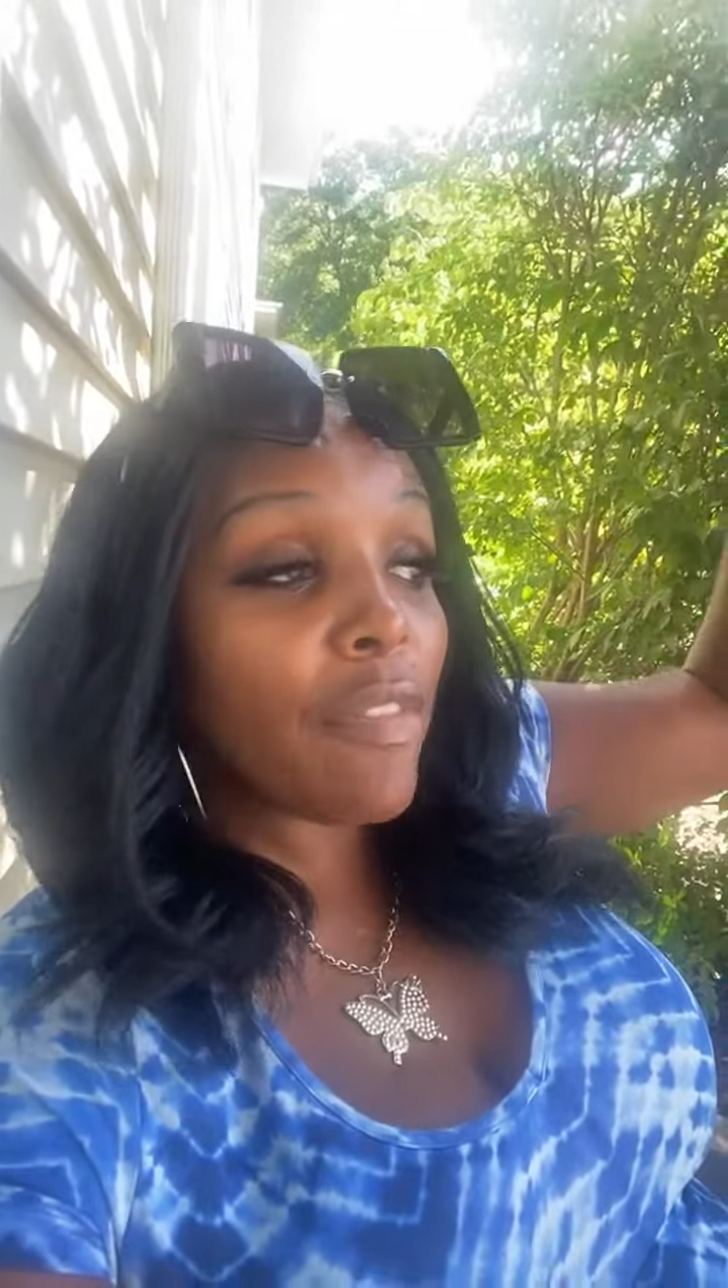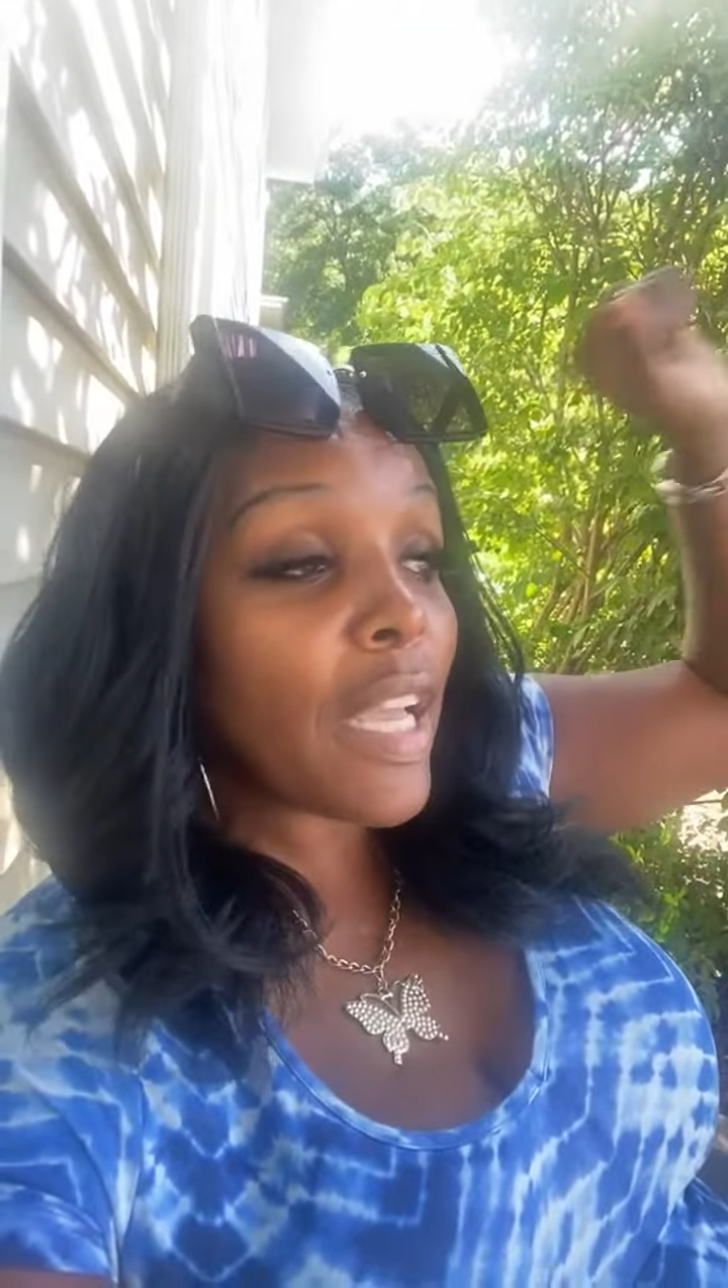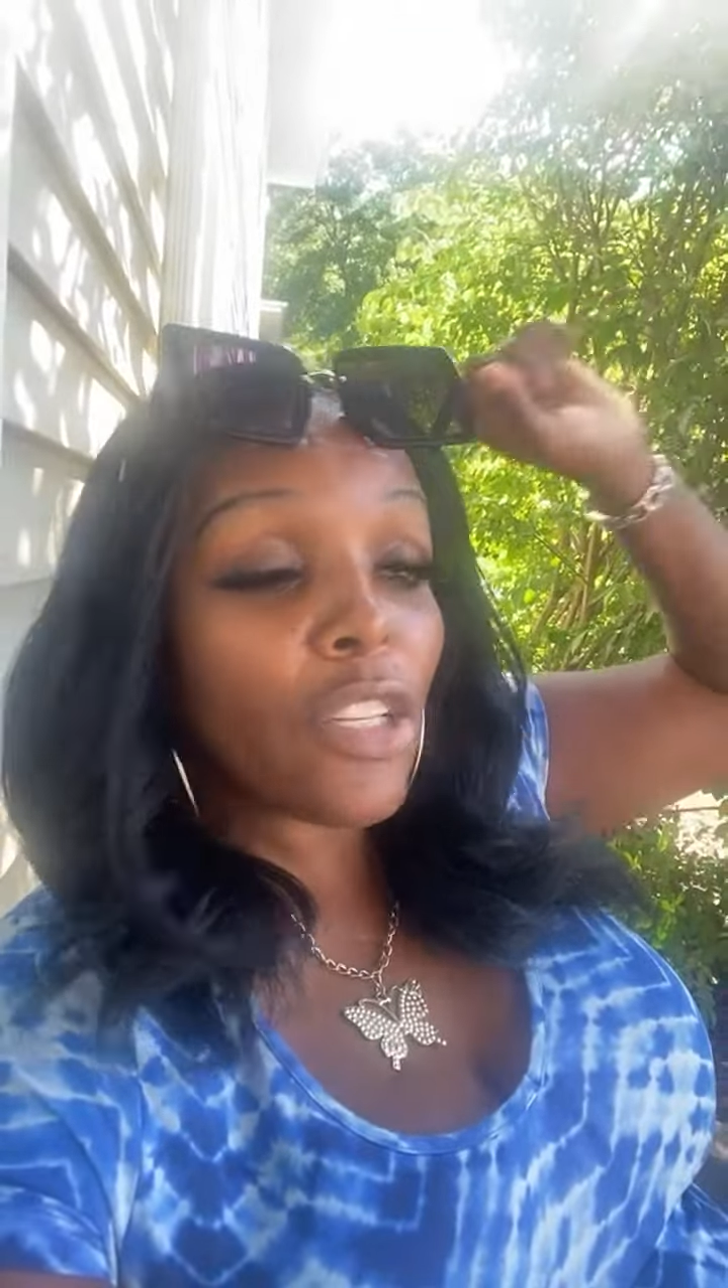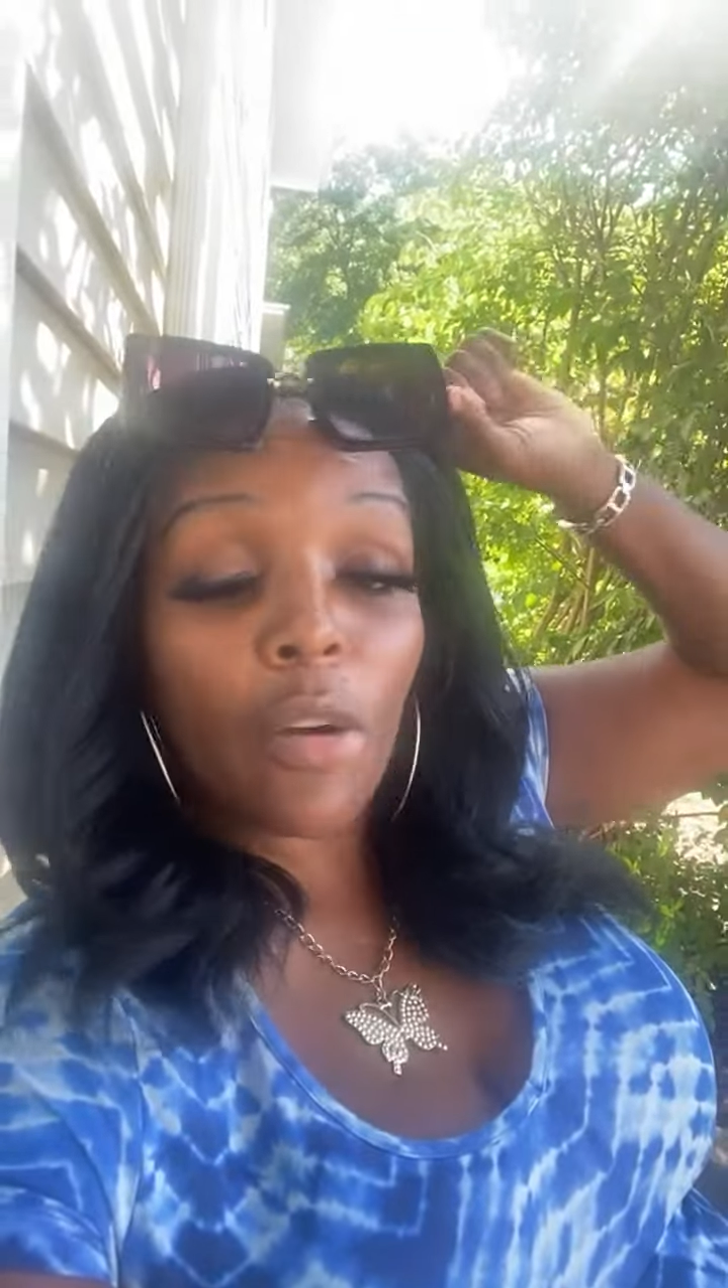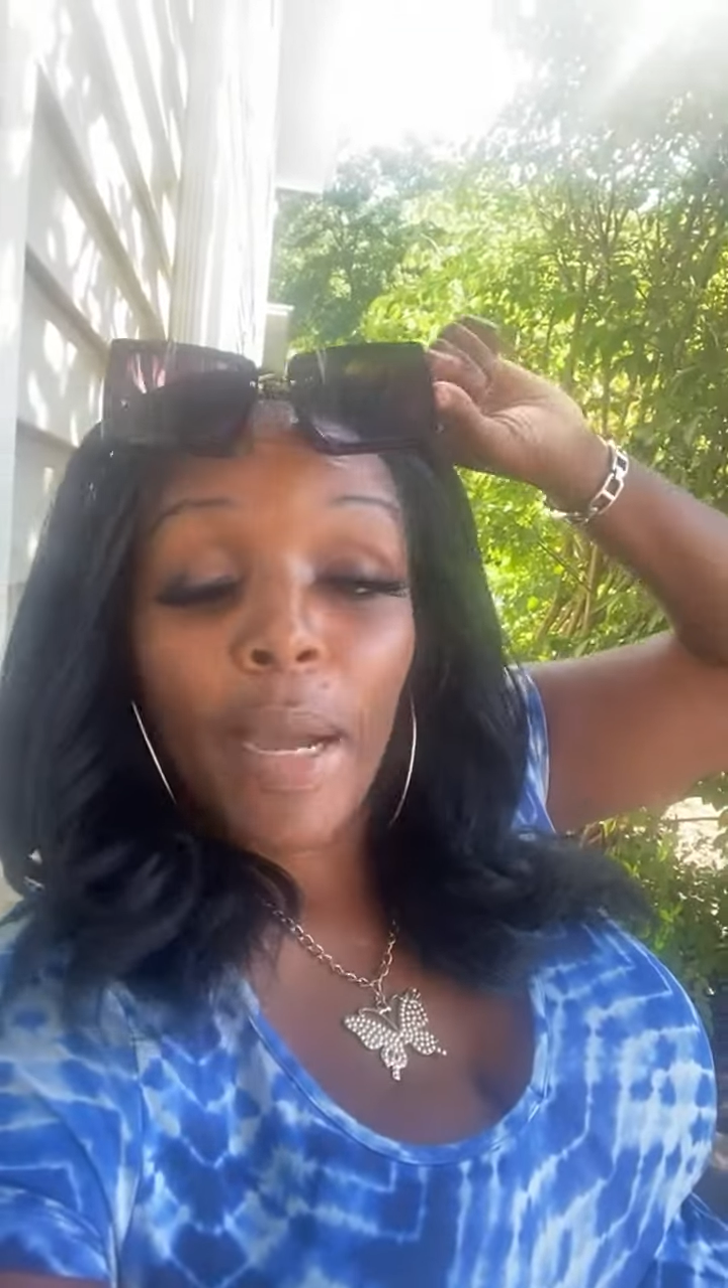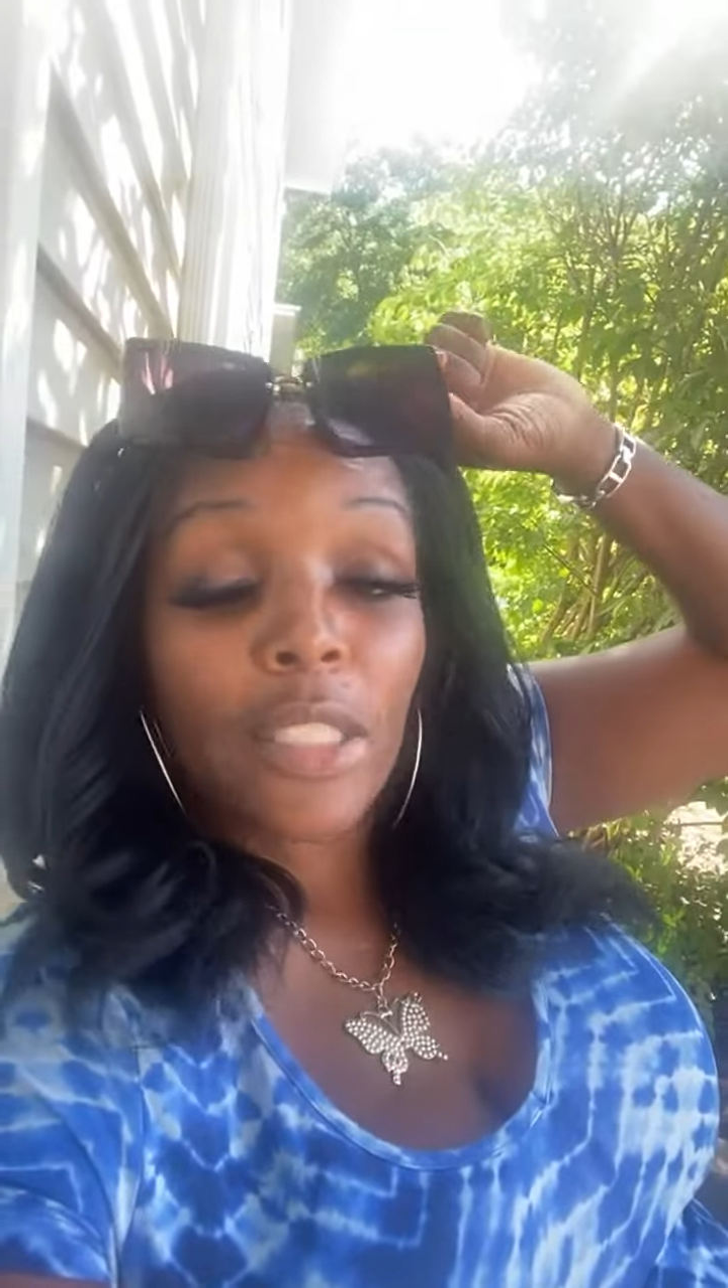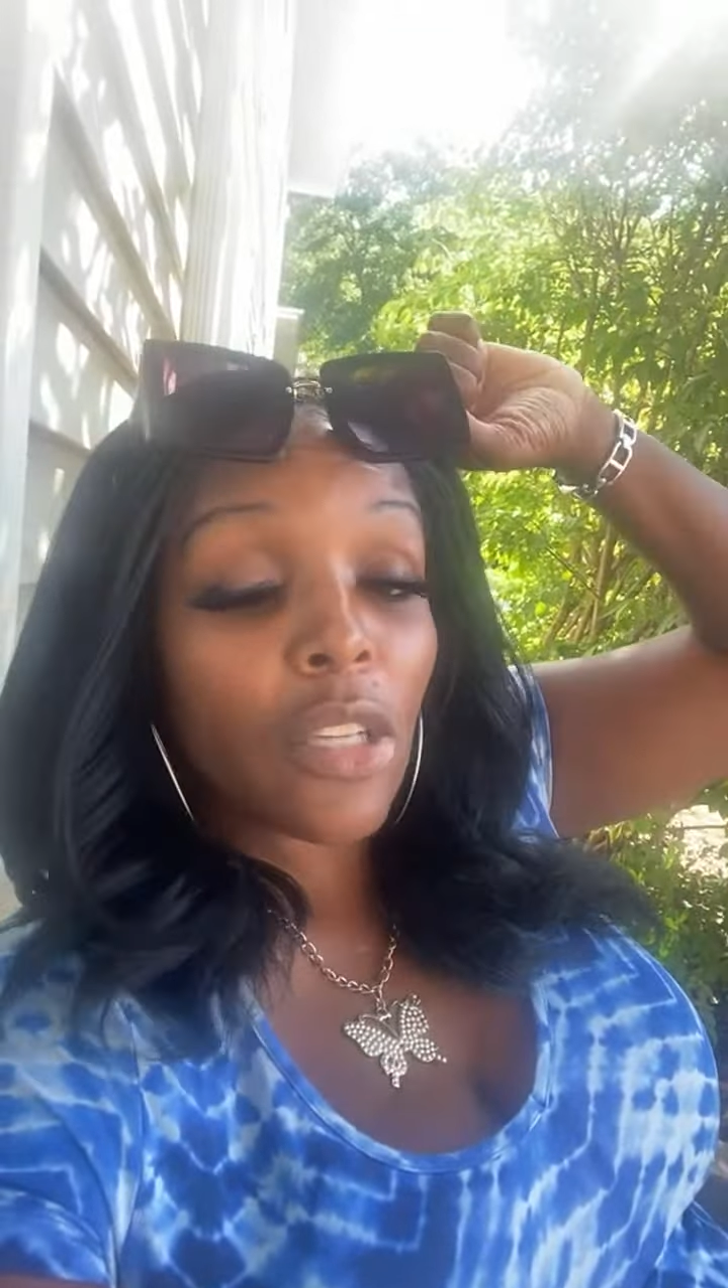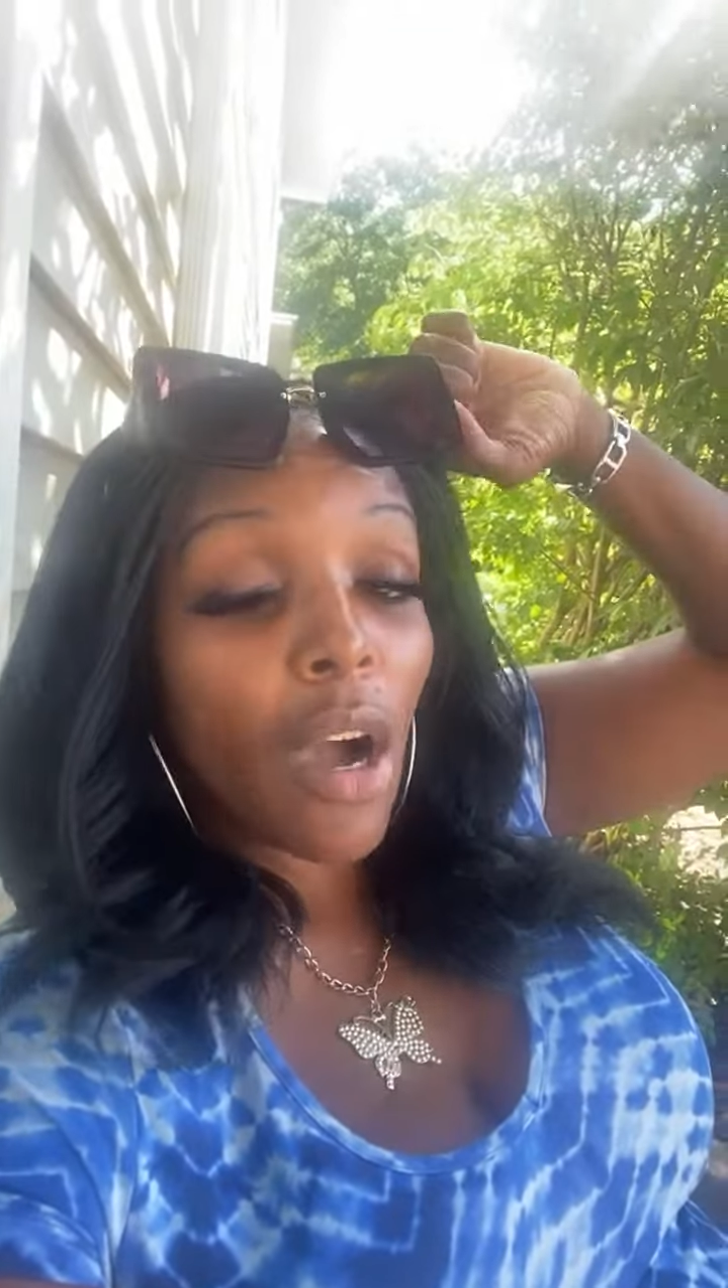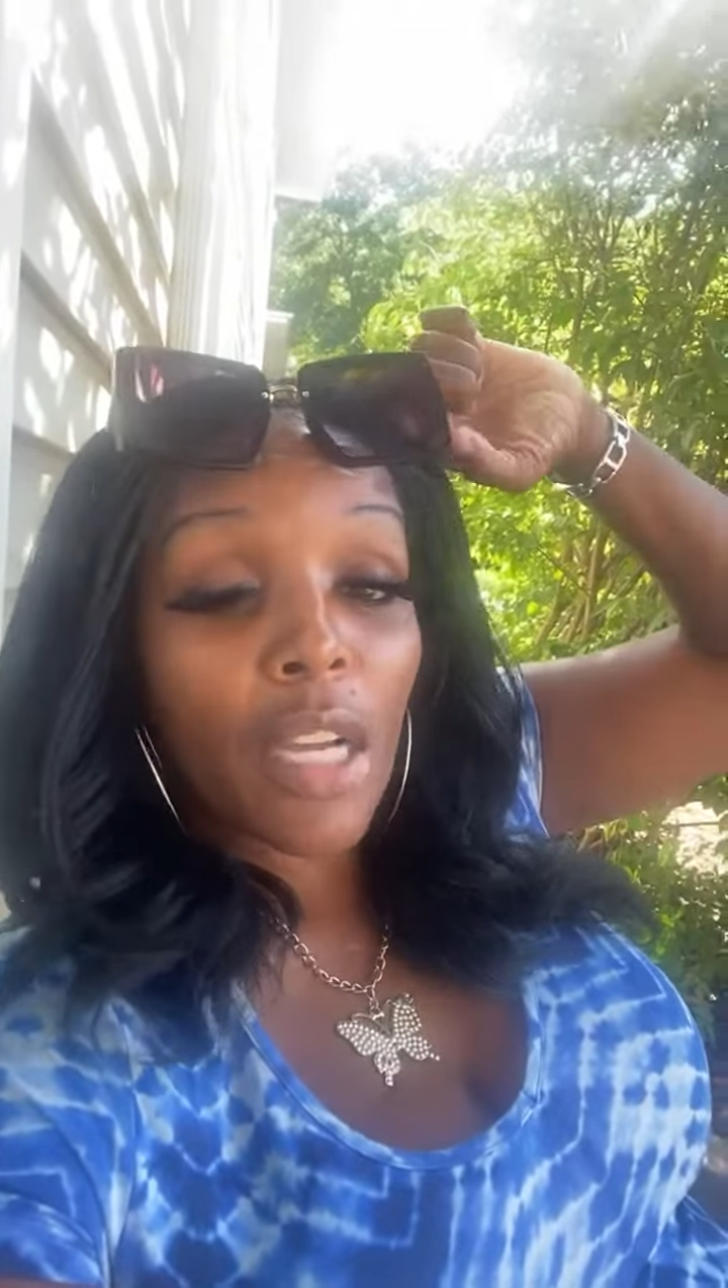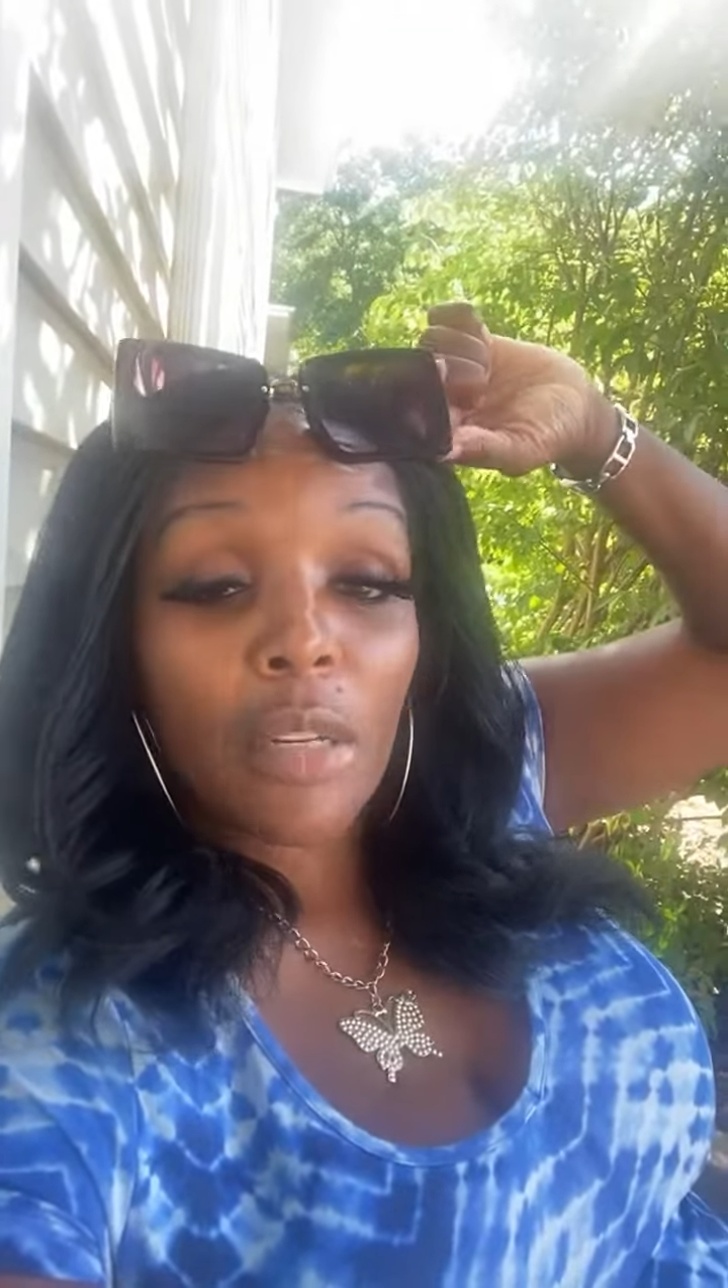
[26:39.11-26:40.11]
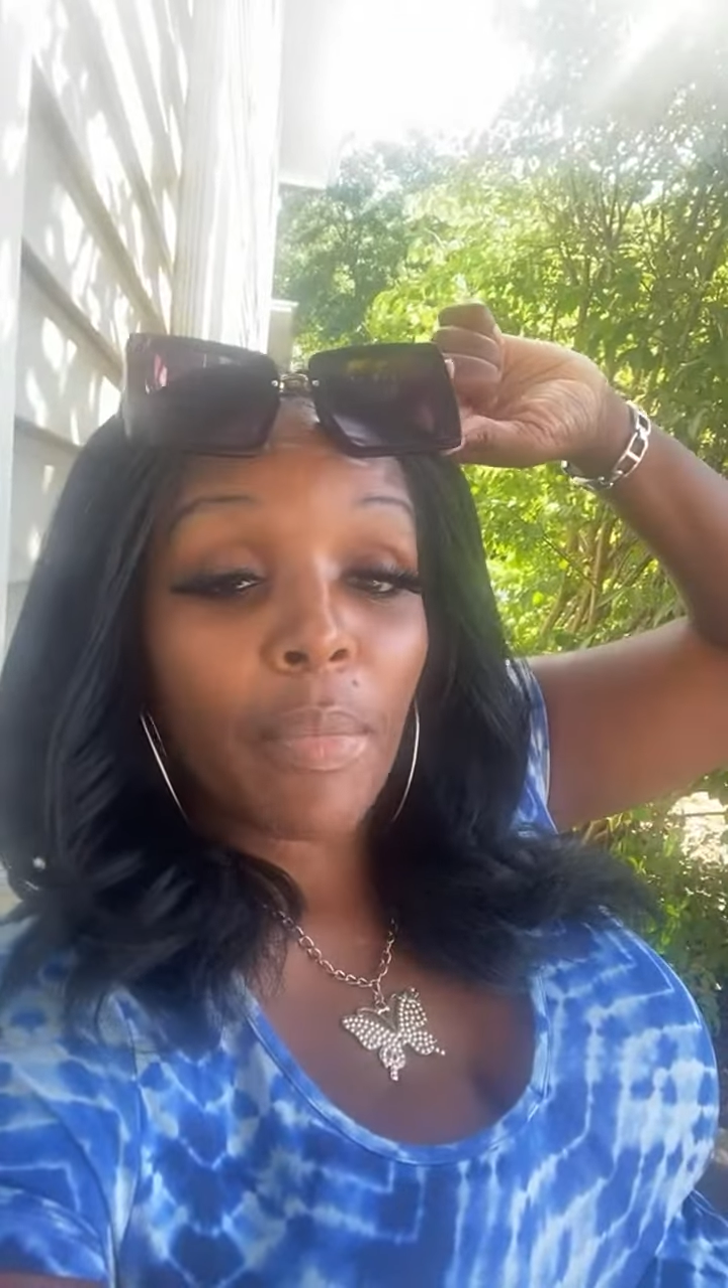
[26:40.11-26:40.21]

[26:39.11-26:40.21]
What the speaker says: Ain't nobody talking